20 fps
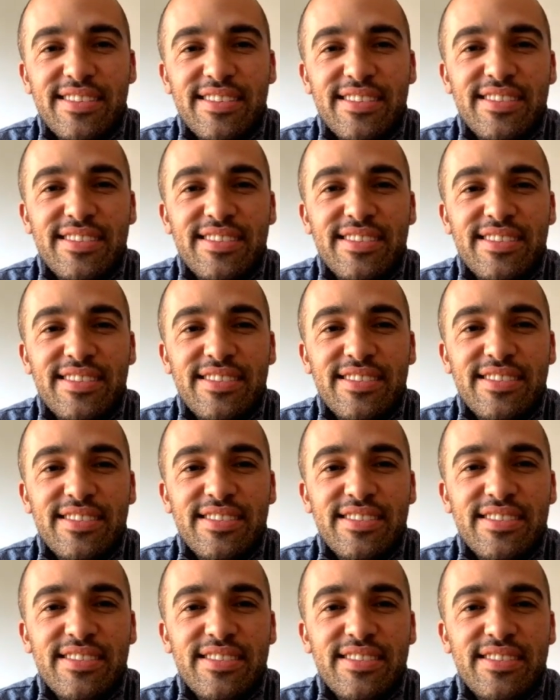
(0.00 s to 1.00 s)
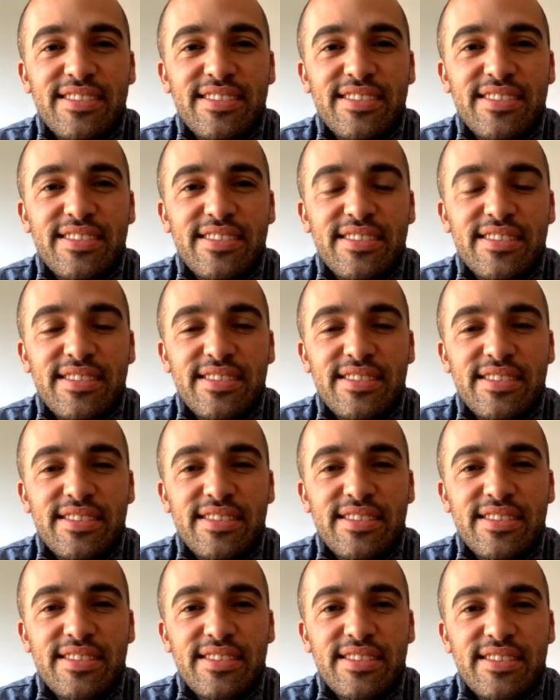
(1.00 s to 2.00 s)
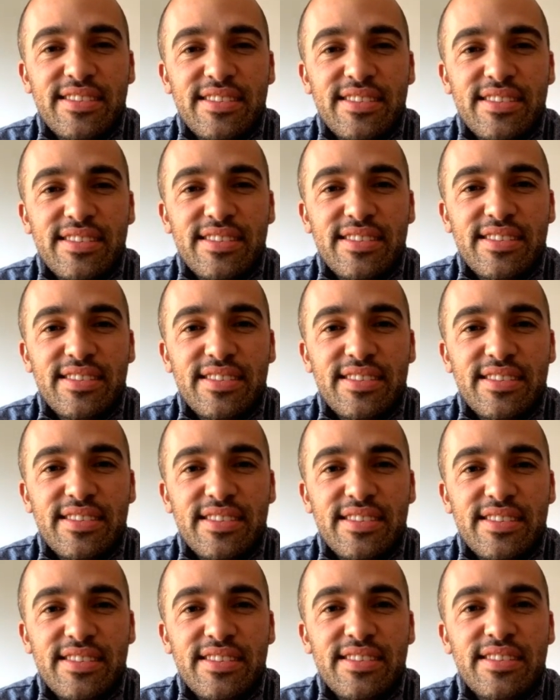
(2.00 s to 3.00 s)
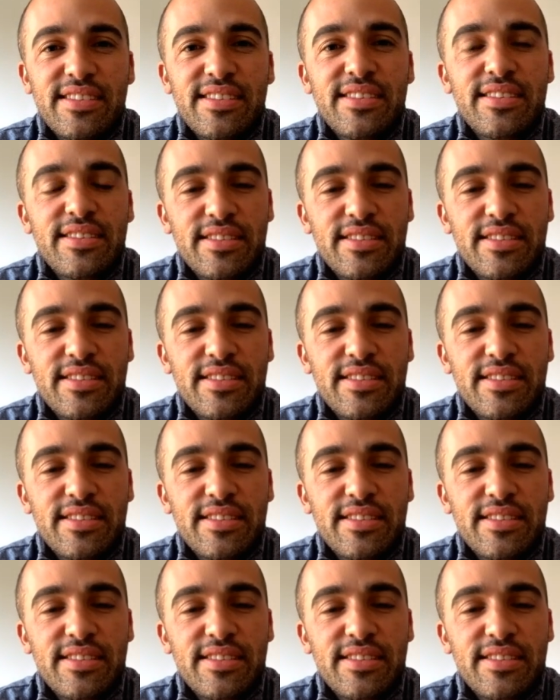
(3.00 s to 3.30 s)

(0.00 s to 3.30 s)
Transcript: This person isn't speaking.